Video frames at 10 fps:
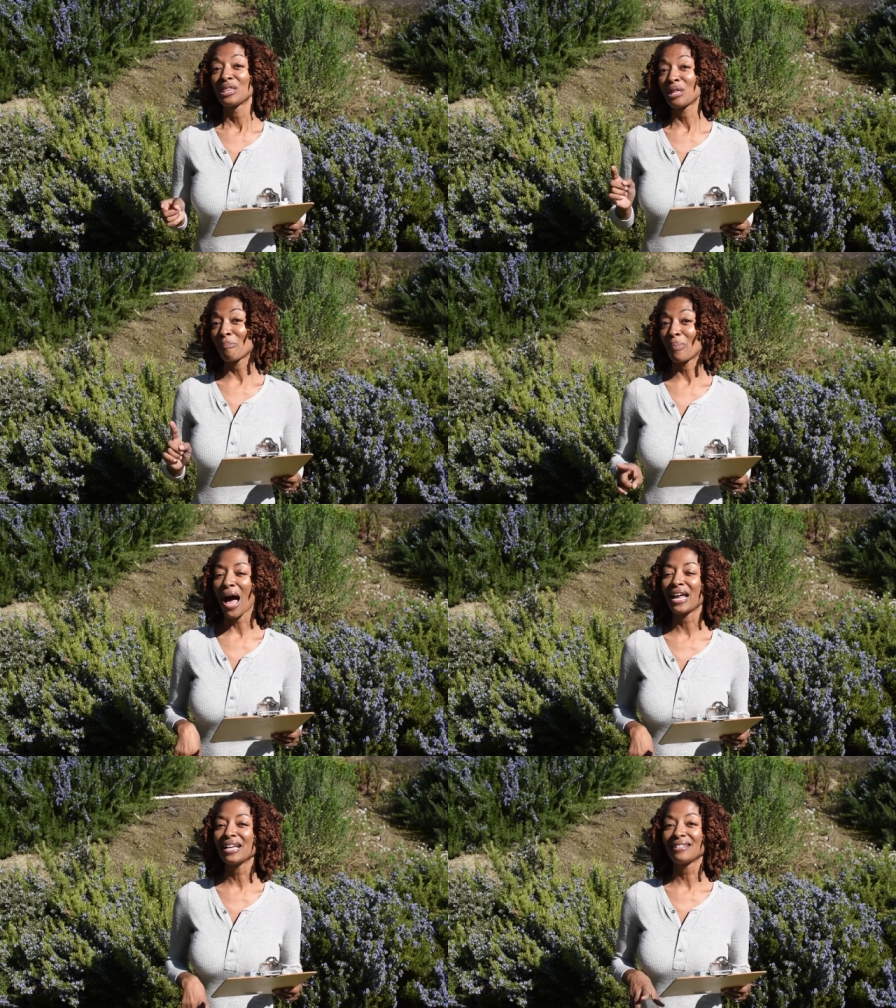The
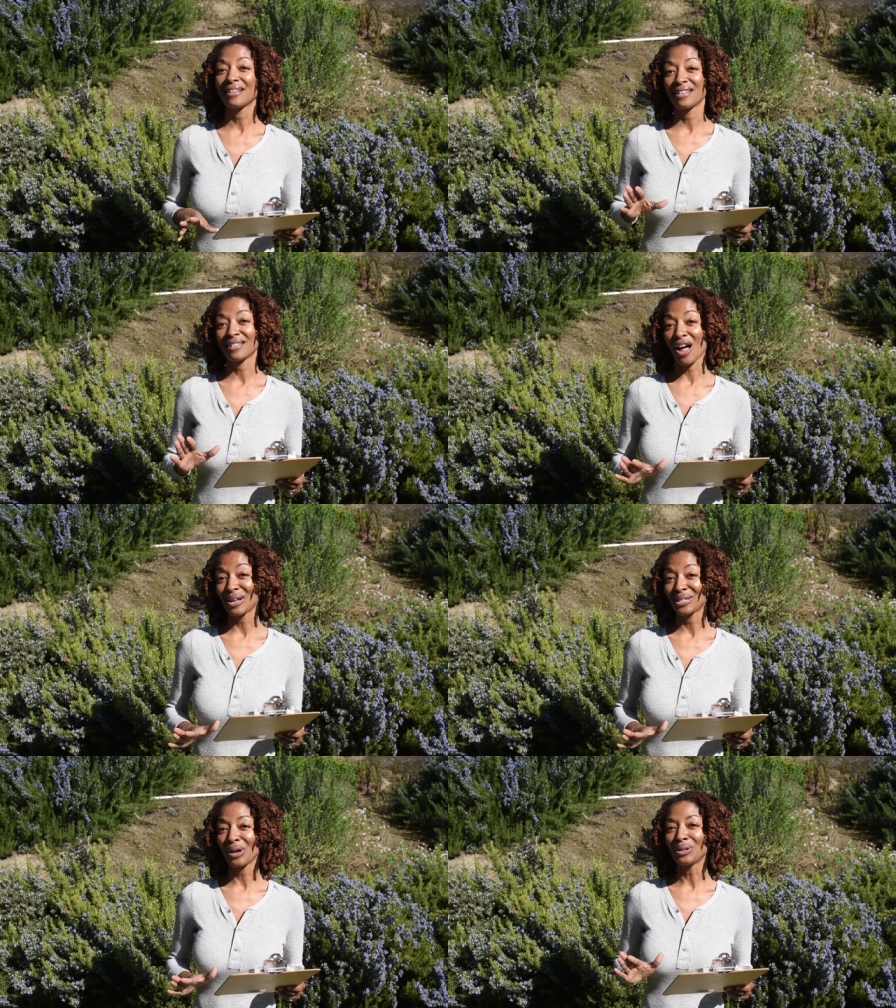bodice is
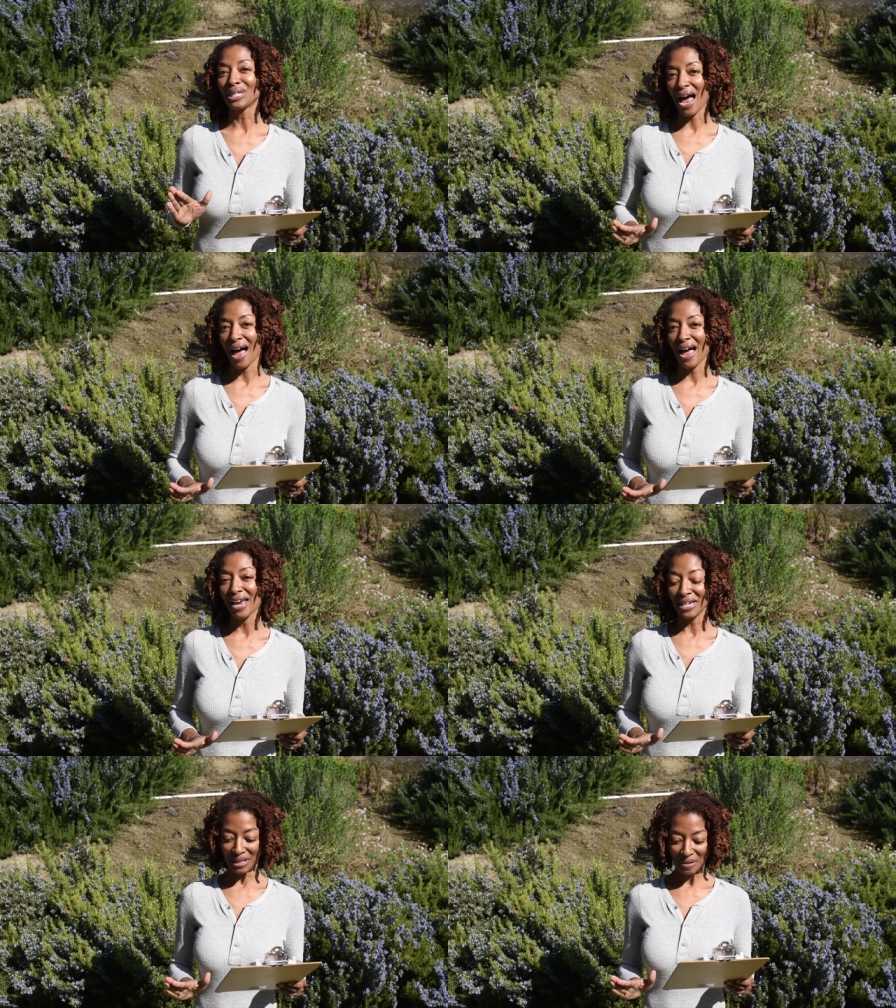also
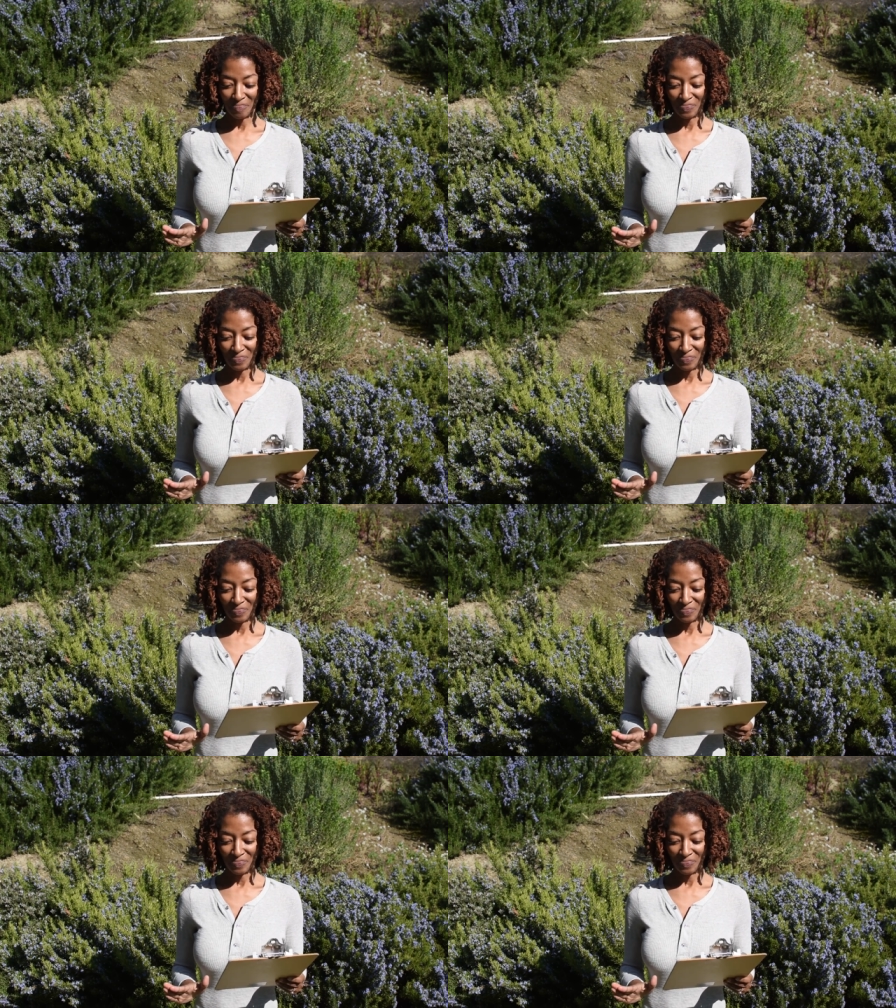lined.